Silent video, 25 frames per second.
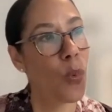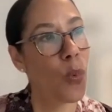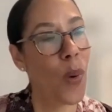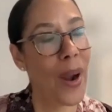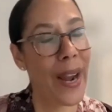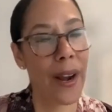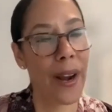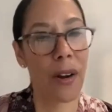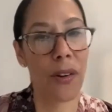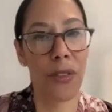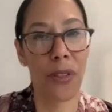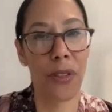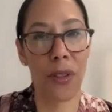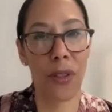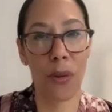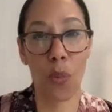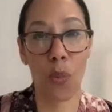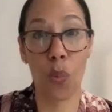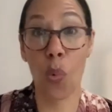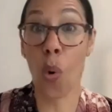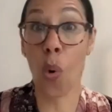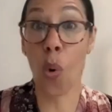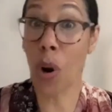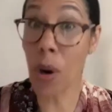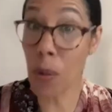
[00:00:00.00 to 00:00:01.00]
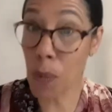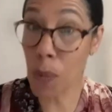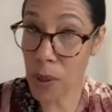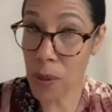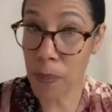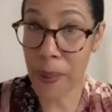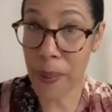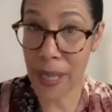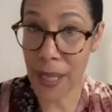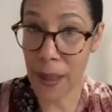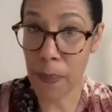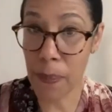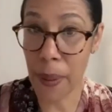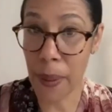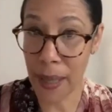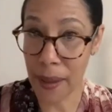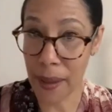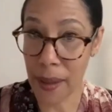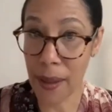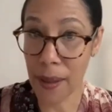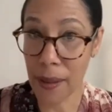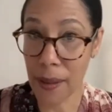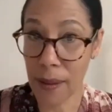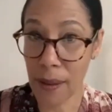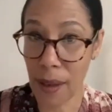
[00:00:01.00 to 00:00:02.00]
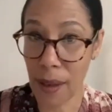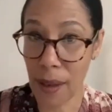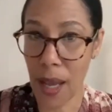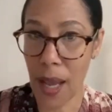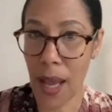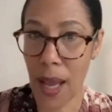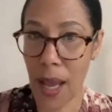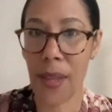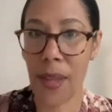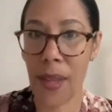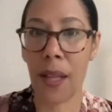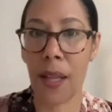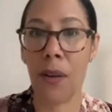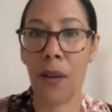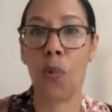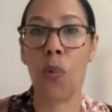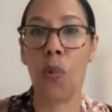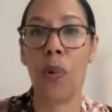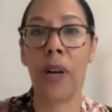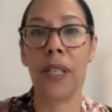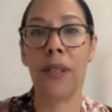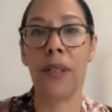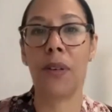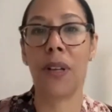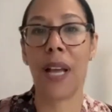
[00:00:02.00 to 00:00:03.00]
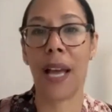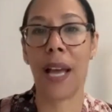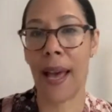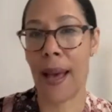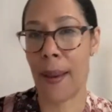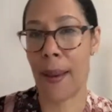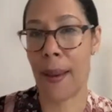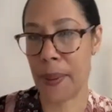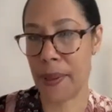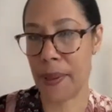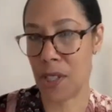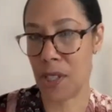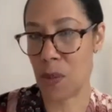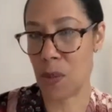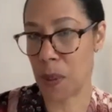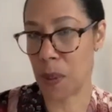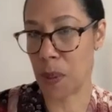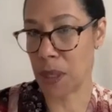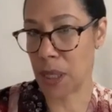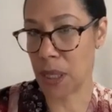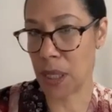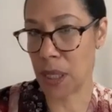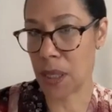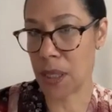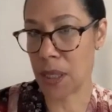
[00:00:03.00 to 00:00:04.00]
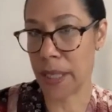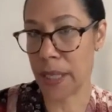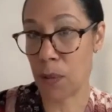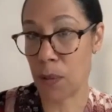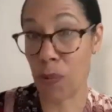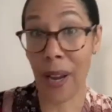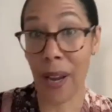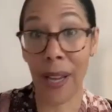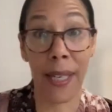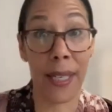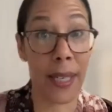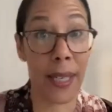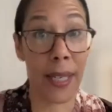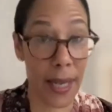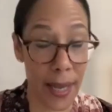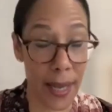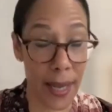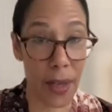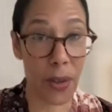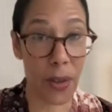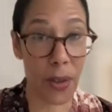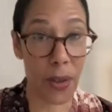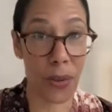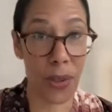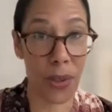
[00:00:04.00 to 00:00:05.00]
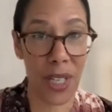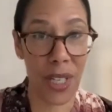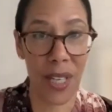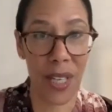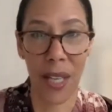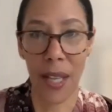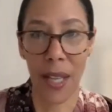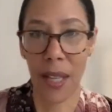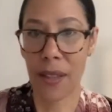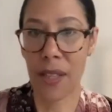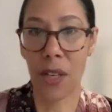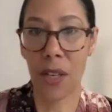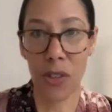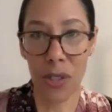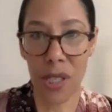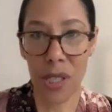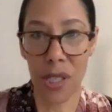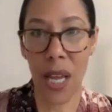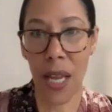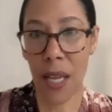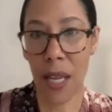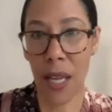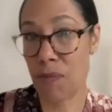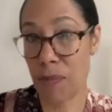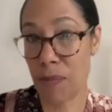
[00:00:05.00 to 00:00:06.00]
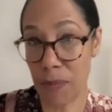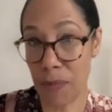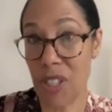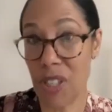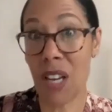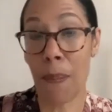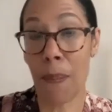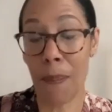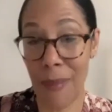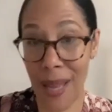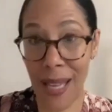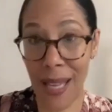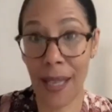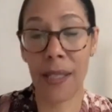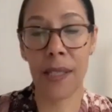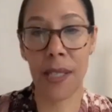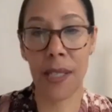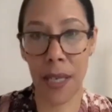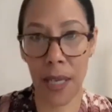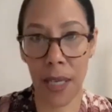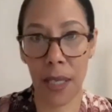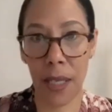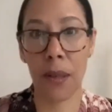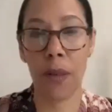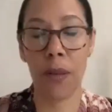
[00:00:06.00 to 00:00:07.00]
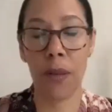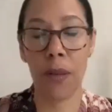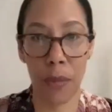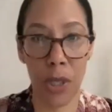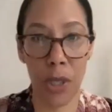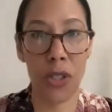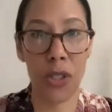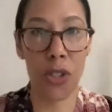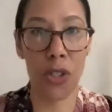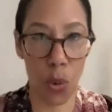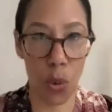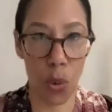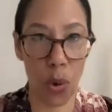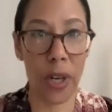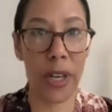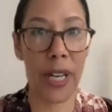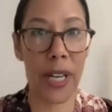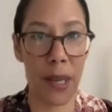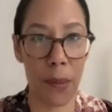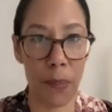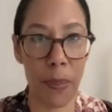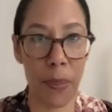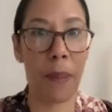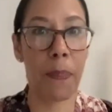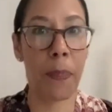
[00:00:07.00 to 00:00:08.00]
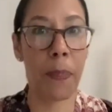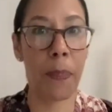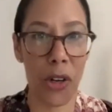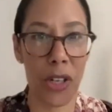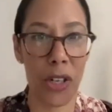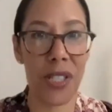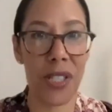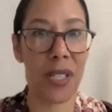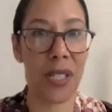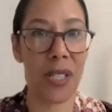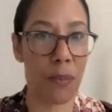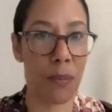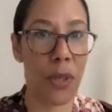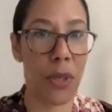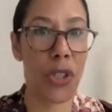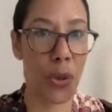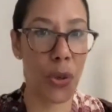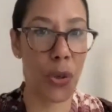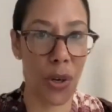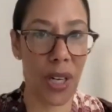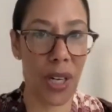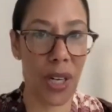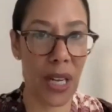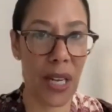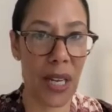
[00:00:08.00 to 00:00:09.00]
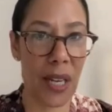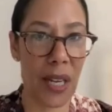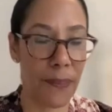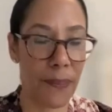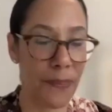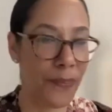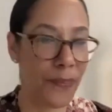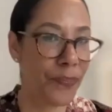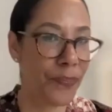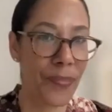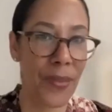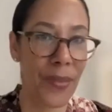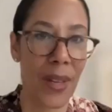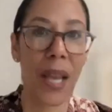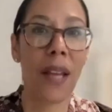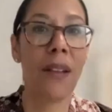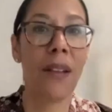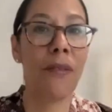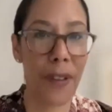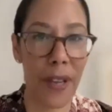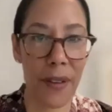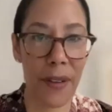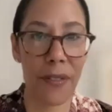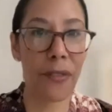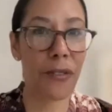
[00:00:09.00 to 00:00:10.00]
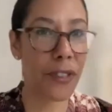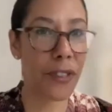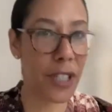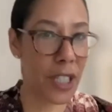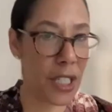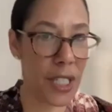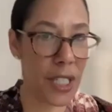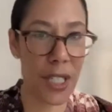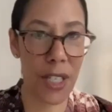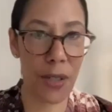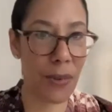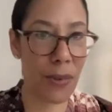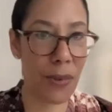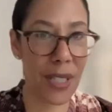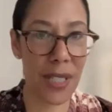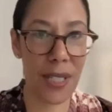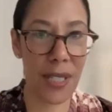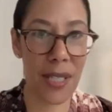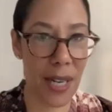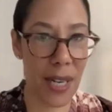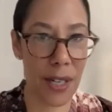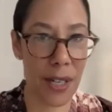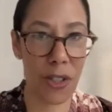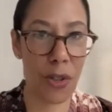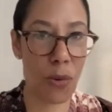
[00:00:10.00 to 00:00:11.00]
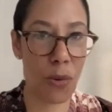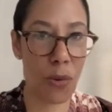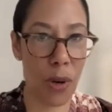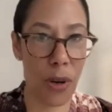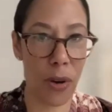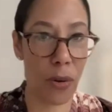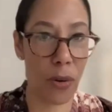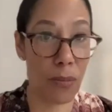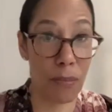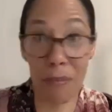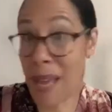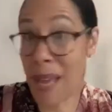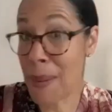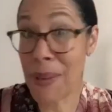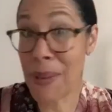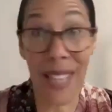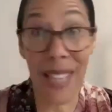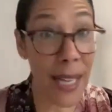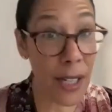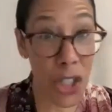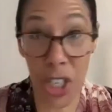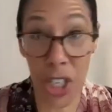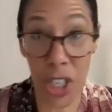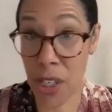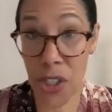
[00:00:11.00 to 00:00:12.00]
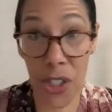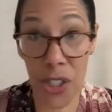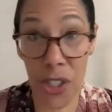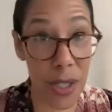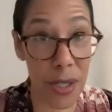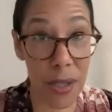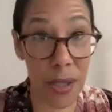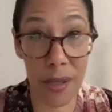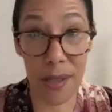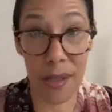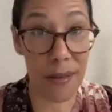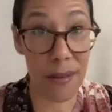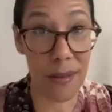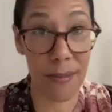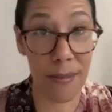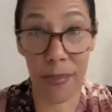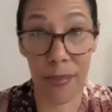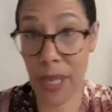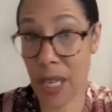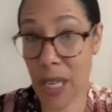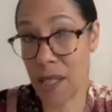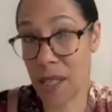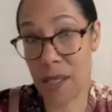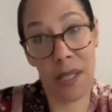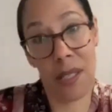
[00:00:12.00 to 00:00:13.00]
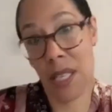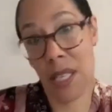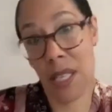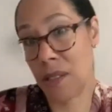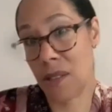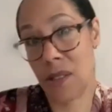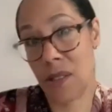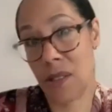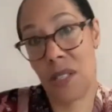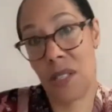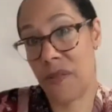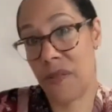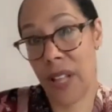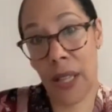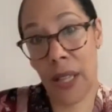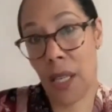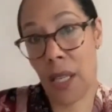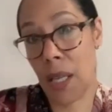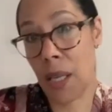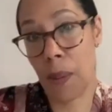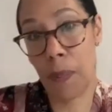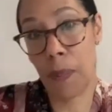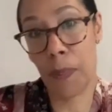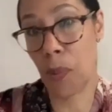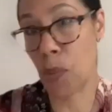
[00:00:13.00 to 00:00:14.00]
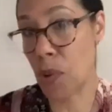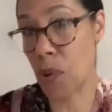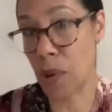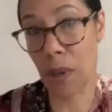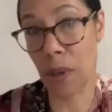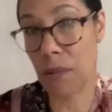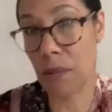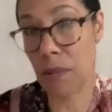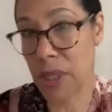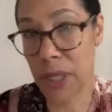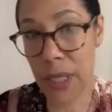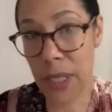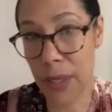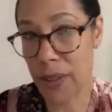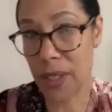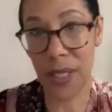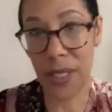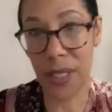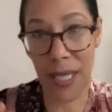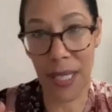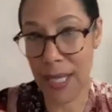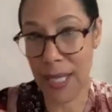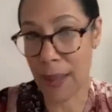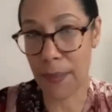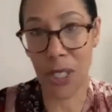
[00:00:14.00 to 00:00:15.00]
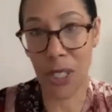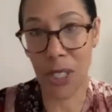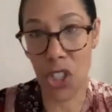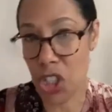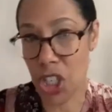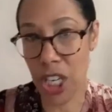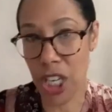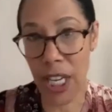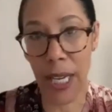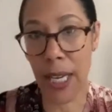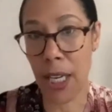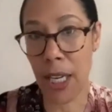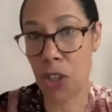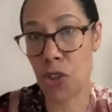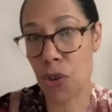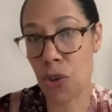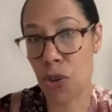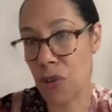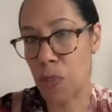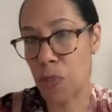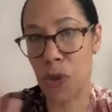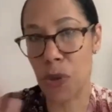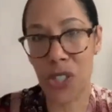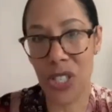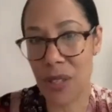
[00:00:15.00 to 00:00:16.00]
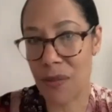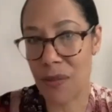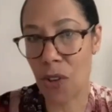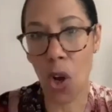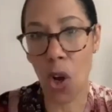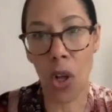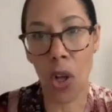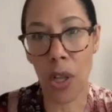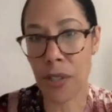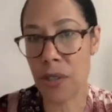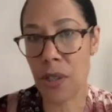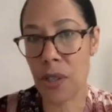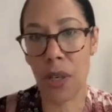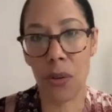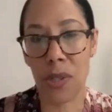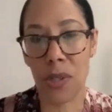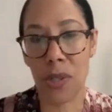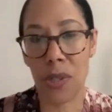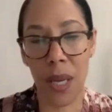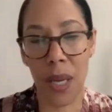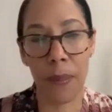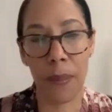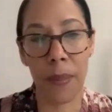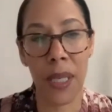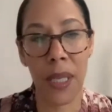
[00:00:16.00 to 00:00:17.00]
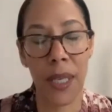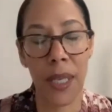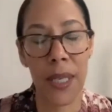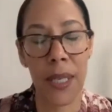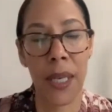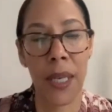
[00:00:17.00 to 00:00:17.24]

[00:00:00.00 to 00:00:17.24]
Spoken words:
where the war will be by then, and then what happens politically. Right now, there's a commanding majority, bipartisan majority, in favor of continuing the status quo. Maybe that changes because things develop, or you know, the dynamics change, or the perceived cost goes up.